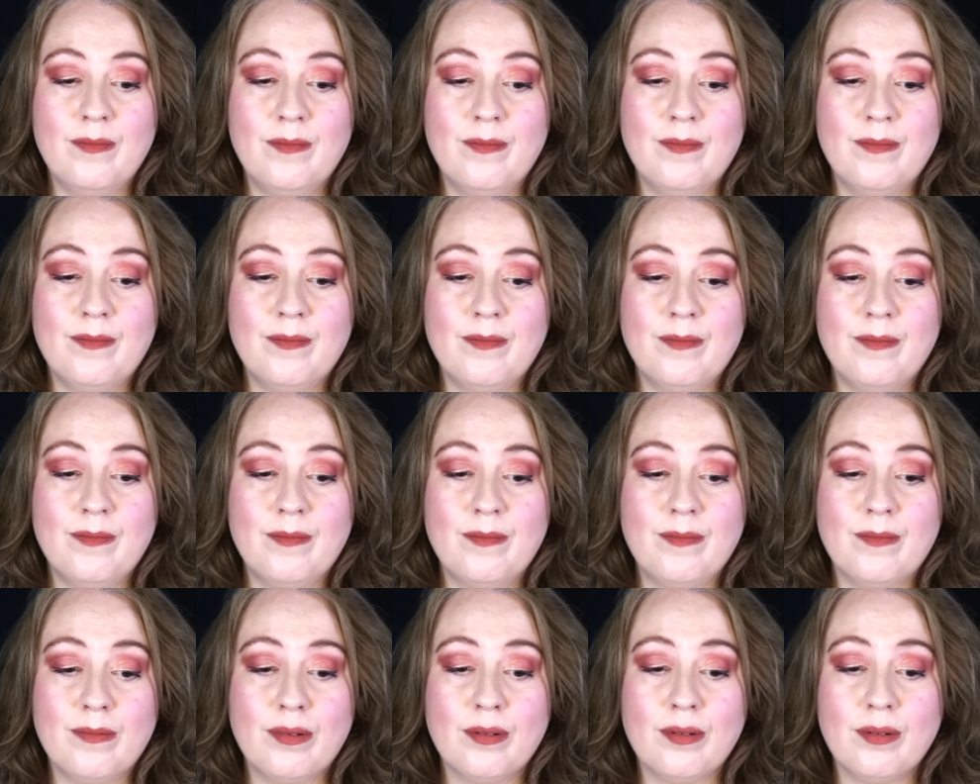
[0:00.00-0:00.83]

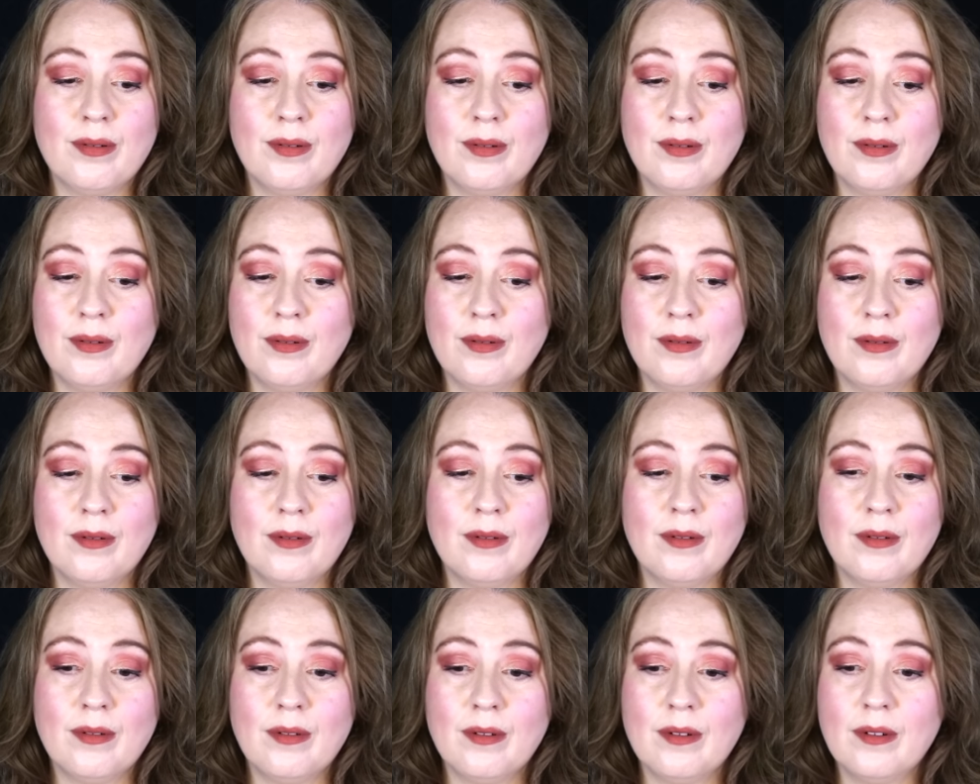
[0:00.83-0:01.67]

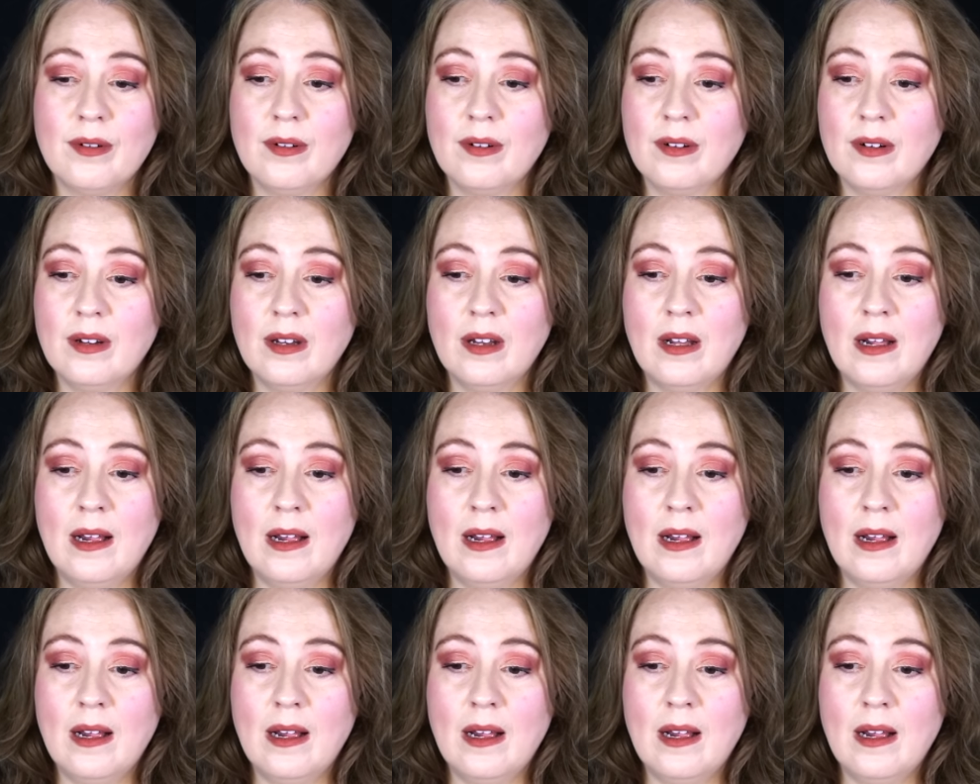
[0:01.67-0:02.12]
(no one is talking)